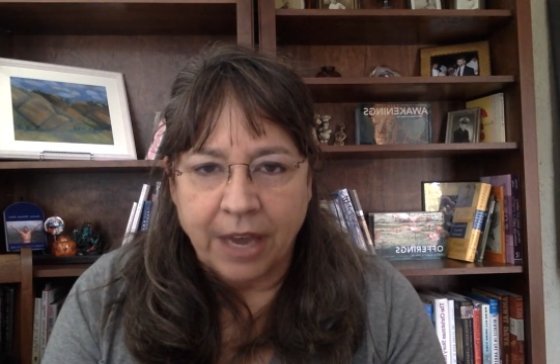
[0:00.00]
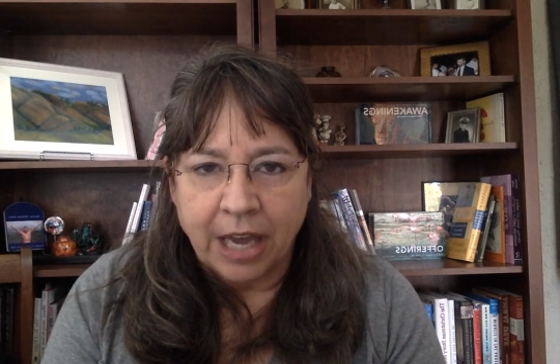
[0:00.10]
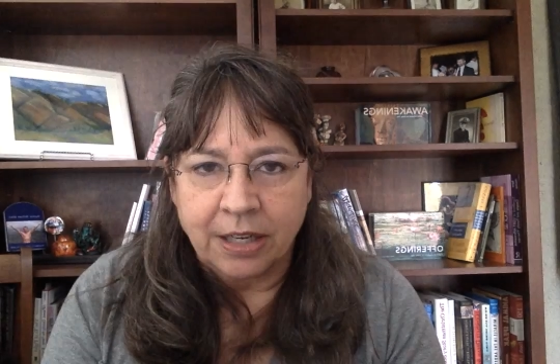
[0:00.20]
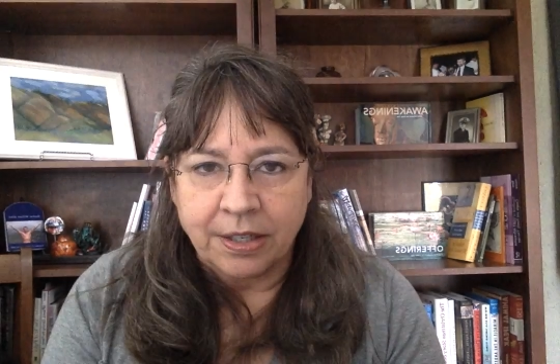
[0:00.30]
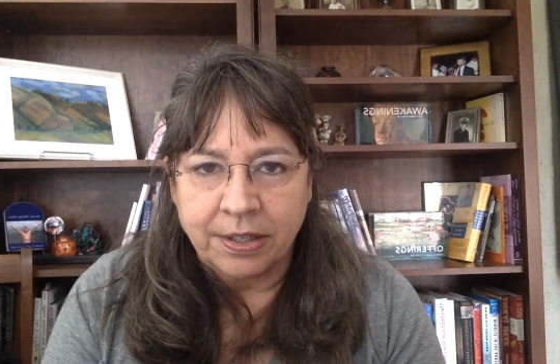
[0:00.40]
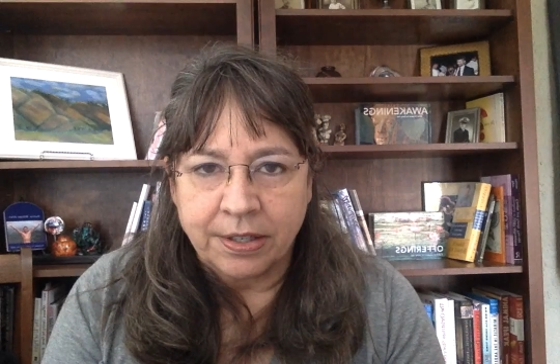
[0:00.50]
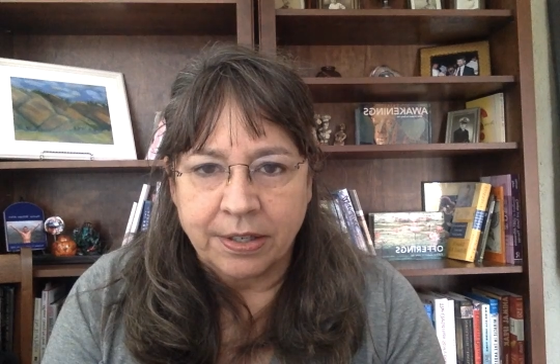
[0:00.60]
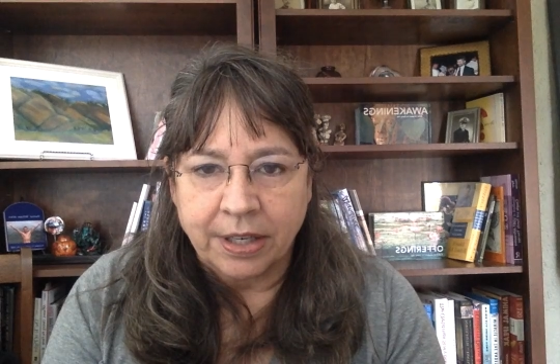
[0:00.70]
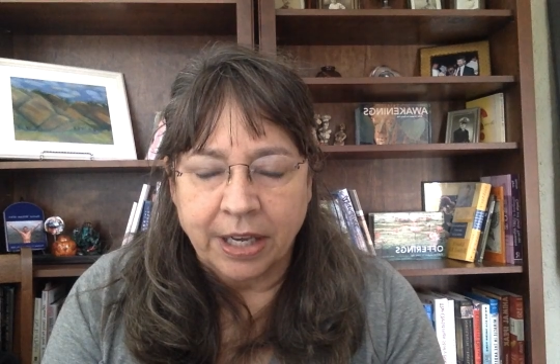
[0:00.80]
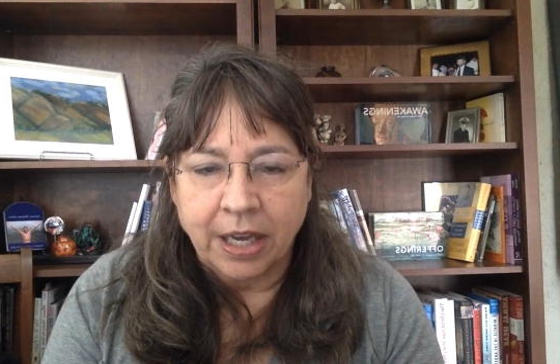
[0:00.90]
And
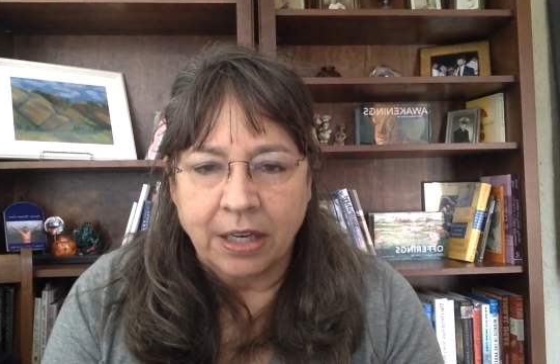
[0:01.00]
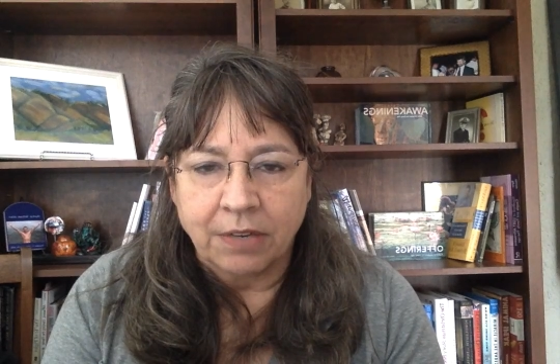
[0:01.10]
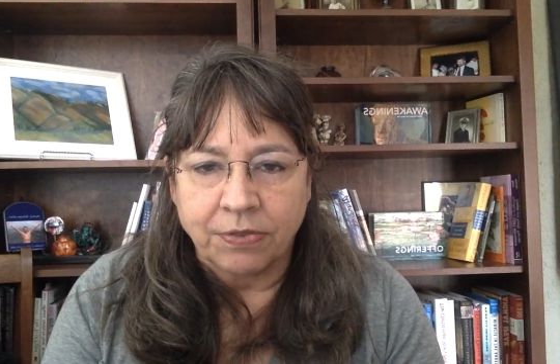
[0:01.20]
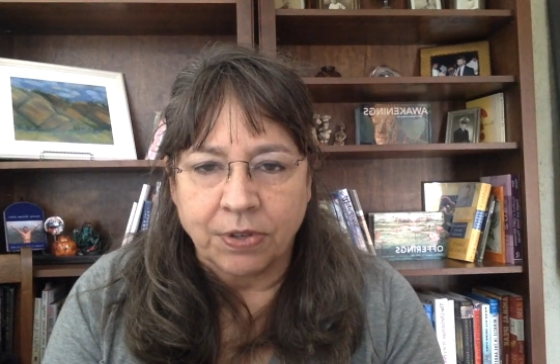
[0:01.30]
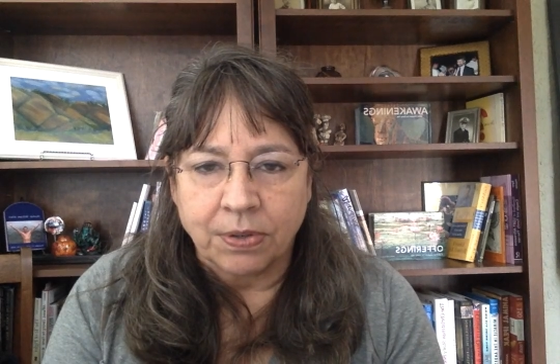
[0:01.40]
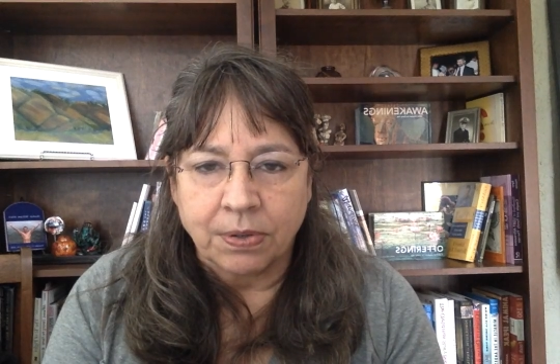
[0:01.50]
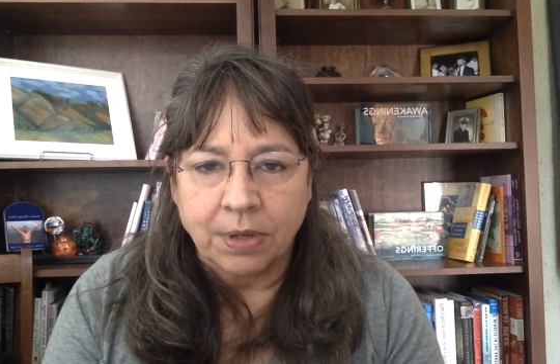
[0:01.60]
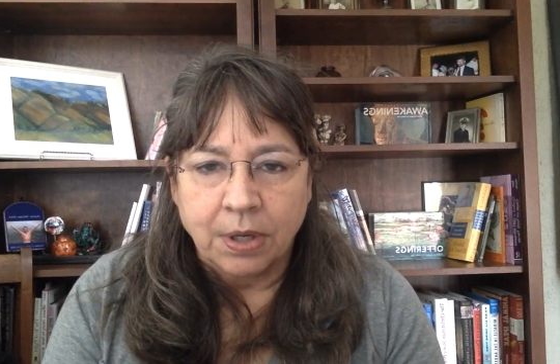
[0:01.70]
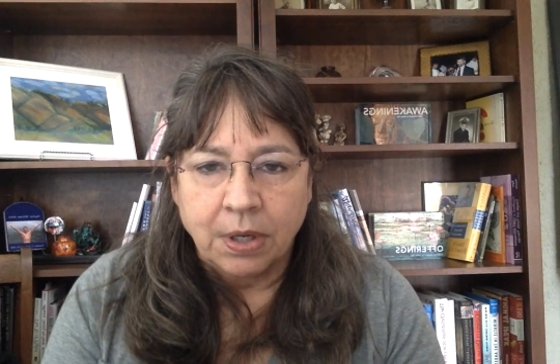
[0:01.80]
again, if you